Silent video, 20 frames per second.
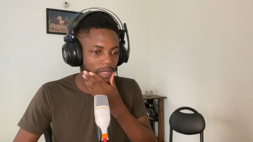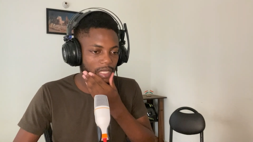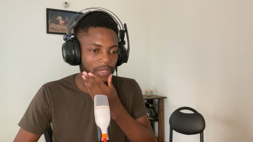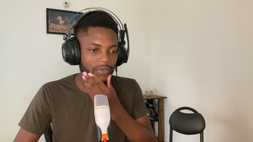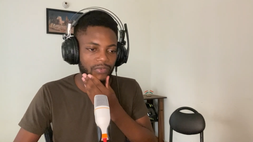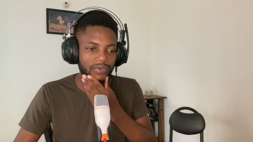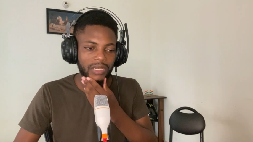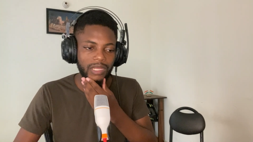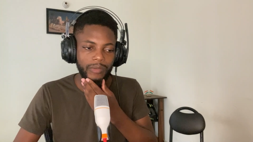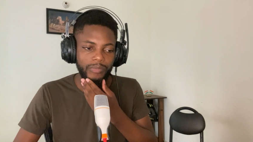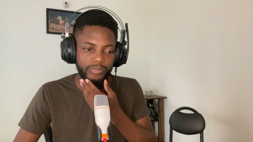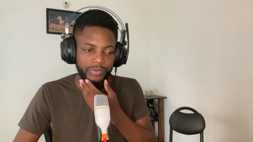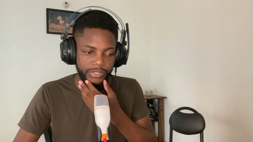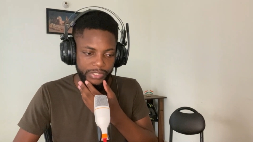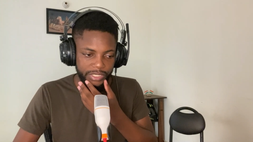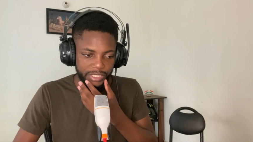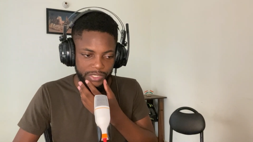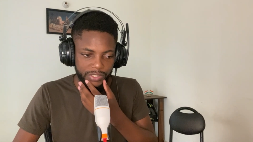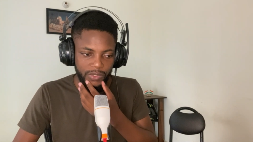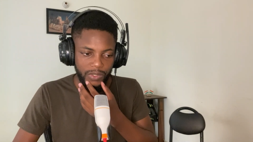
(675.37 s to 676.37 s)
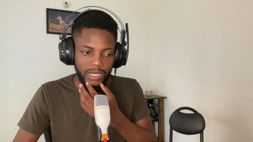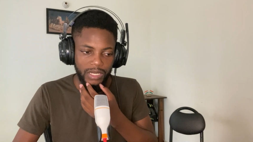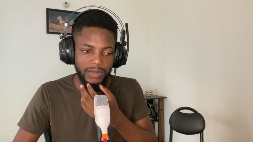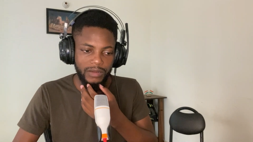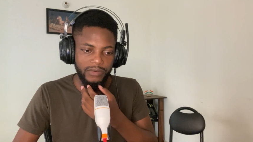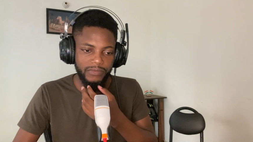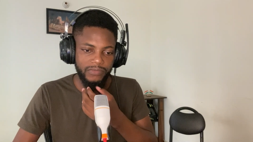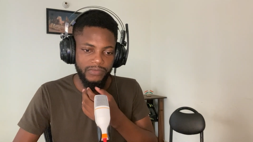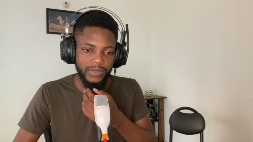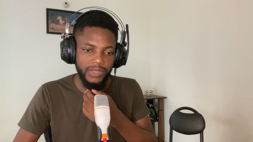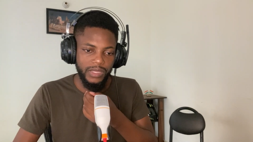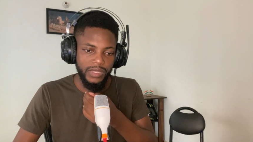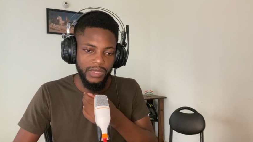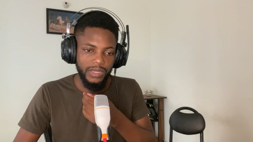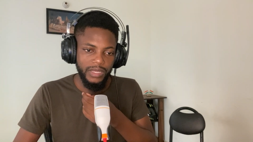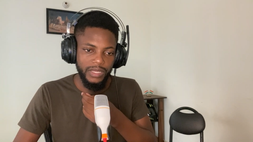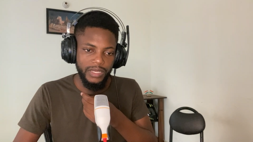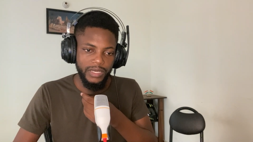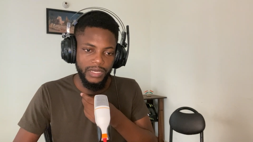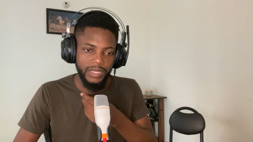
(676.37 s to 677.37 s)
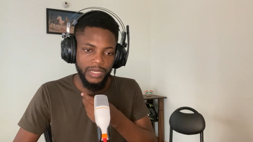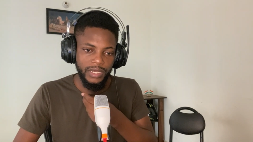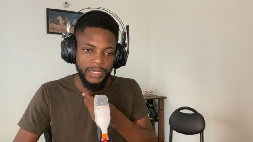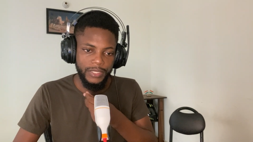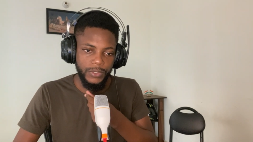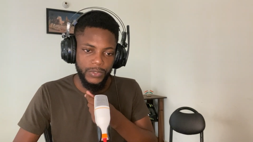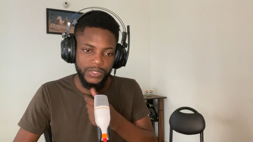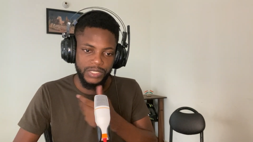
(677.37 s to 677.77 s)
I really appreciate your love and your